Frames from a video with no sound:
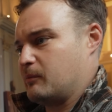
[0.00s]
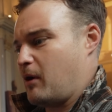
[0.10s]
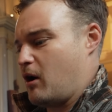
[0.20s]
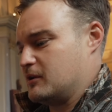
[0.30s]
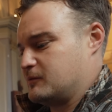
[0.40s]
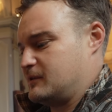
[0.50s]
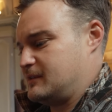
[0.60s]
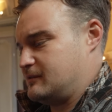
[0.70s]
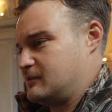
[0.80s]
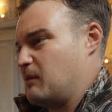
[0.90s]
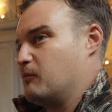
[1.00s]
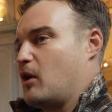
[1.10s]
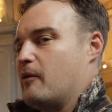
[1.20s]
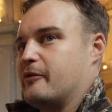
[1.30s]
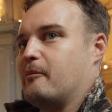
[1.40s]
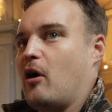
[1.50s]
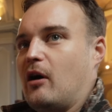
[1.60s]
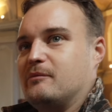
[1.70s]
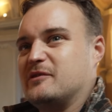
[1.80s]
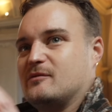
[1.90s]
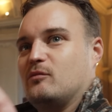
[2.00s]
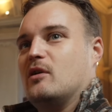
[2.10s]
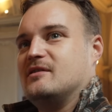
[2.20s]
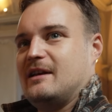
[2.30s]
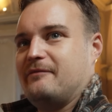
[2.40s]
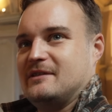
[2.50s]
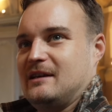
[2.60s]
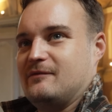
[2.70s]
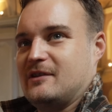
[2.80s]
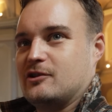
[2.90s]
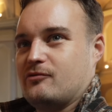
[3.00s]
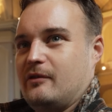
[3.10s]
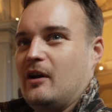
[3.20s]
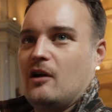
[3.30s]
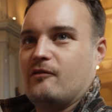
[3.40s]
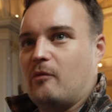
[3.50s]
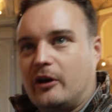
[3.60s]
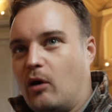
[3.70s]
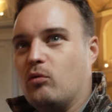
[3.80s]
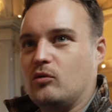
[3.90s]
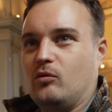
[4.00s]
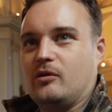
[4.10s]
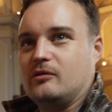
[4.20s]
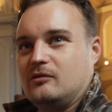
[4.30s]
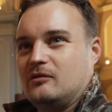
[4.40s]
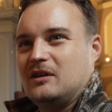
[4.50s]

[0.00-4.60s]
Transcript: of the parts were some of the pipes were 17th century from an old organ.